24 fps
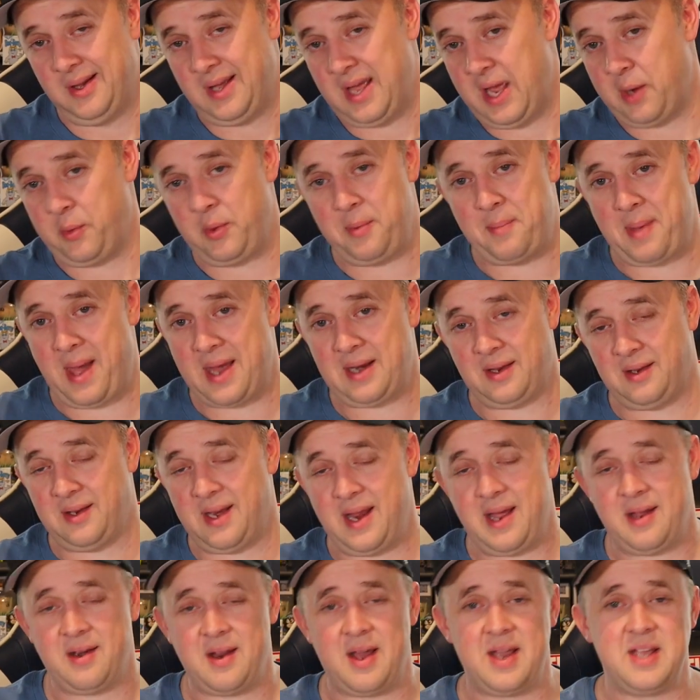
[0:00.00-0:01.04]
And we battle
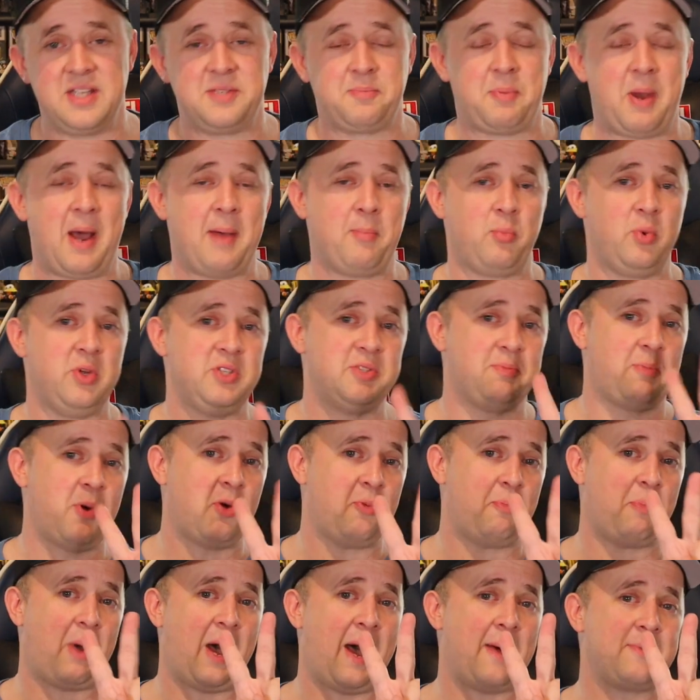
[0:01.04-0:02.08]
it out. Highest pop wins
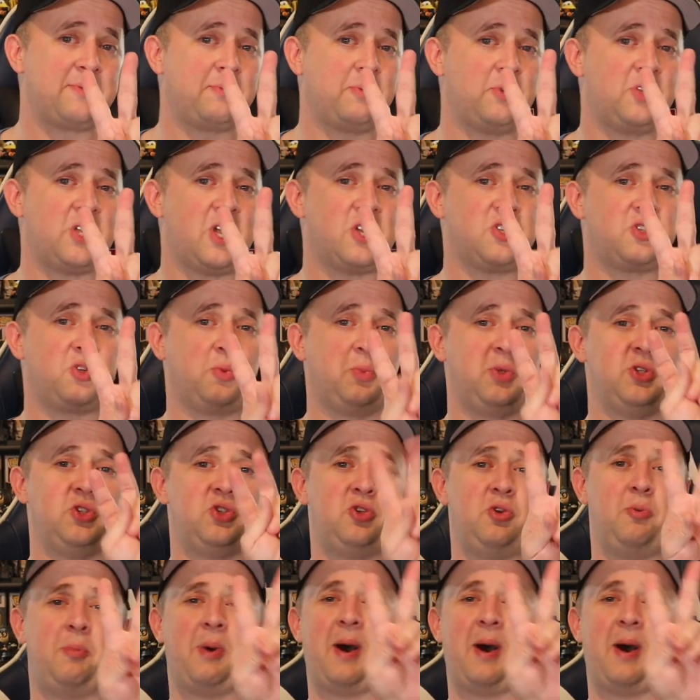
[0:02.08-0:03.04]
both pops. Potential win two